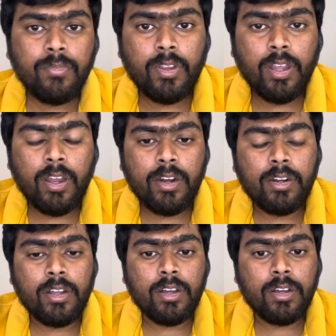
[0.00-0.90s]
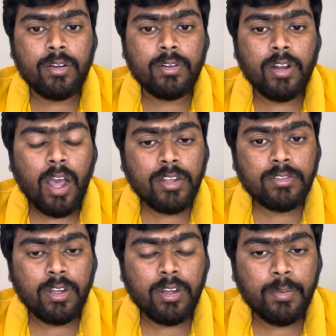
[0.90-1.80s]
And last
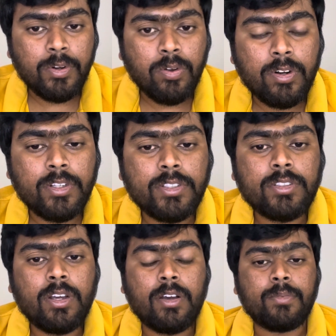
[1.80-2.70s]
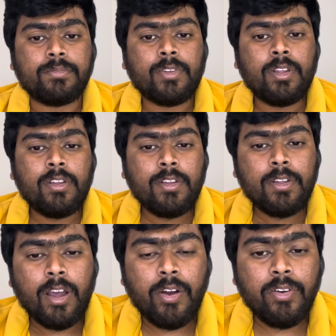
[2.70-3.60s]
but not least, I
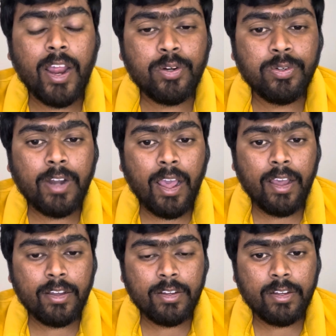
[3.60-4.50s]
would like to thank